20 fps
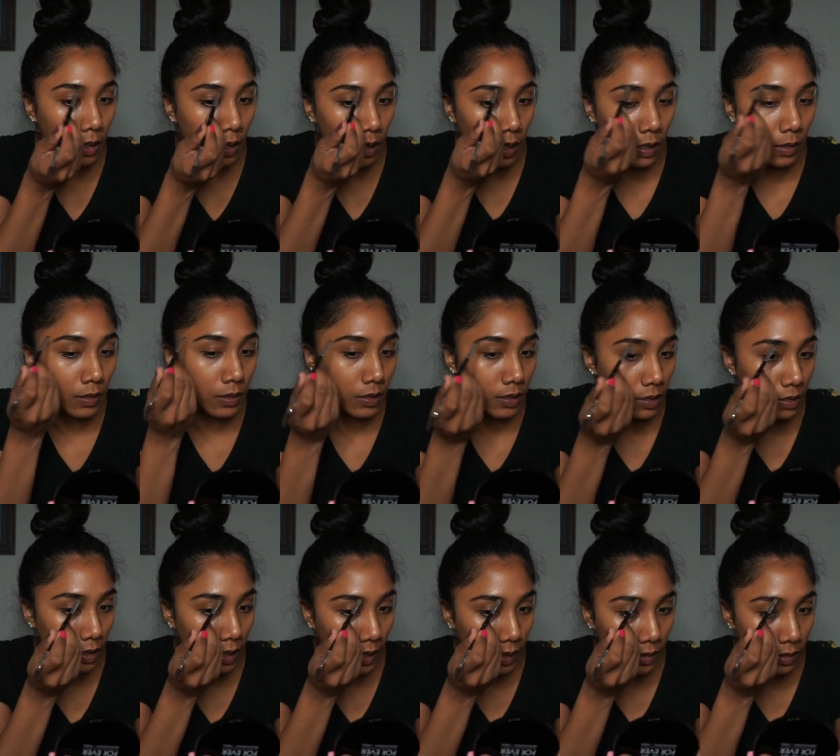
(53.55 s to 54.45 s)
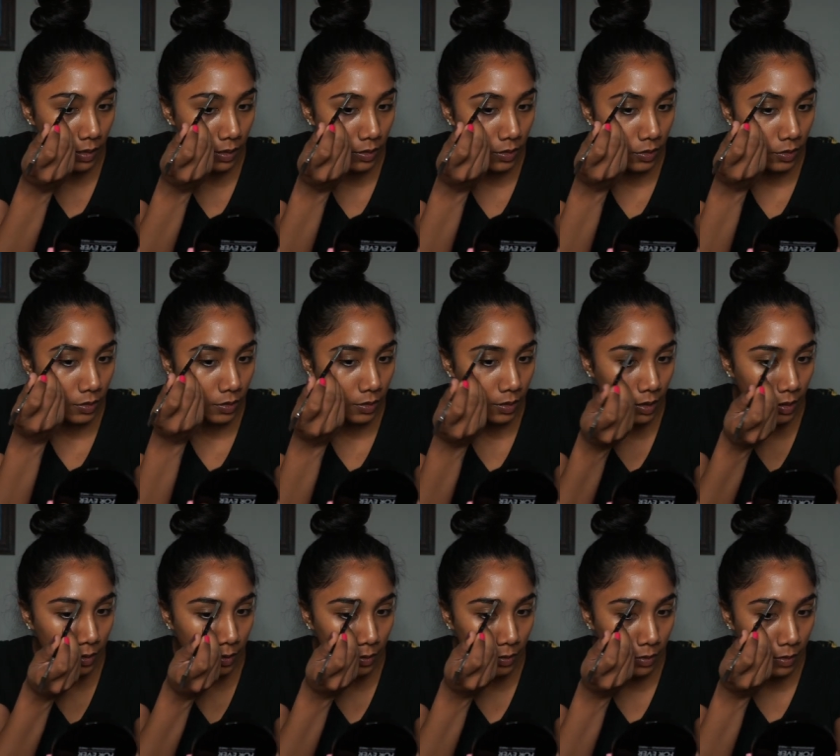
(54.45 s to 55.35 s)
And I just lightly
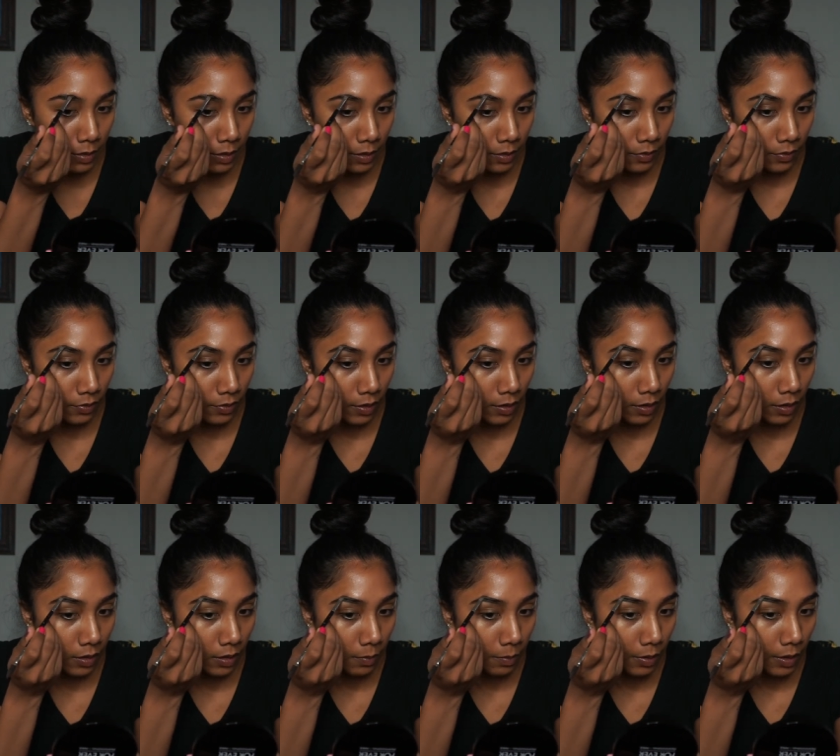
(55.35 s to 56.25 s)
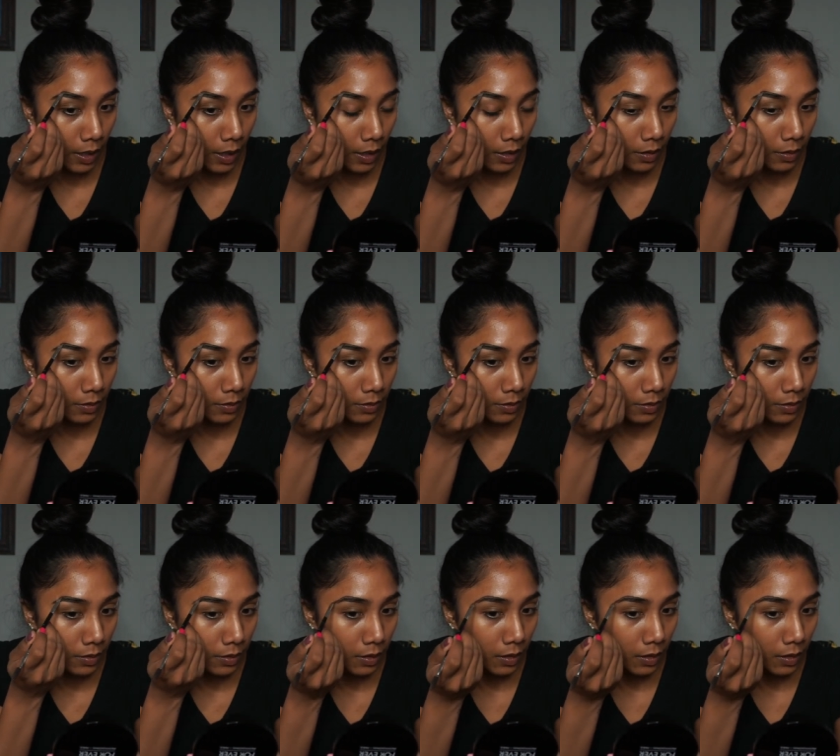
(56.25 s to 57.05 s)
stroke and fill in the brows.